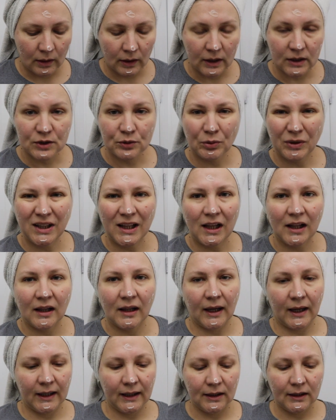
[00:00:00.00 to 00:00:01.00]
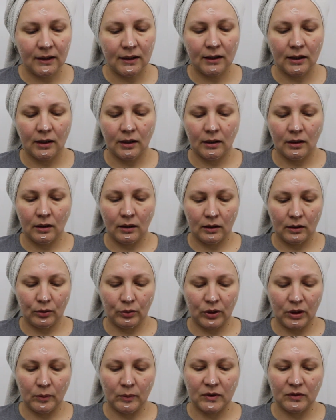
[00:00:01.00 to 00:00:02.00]
It's really light
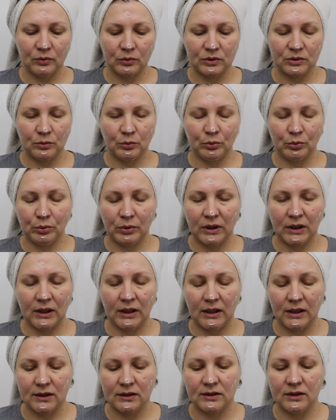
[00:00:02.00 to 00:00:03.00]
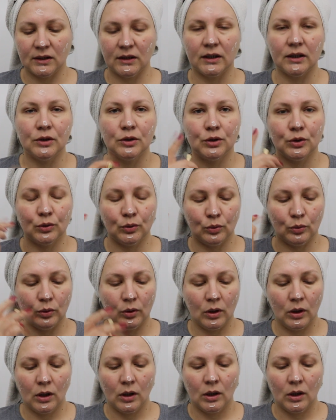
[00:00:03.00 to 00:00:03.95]
cream. It was really easily to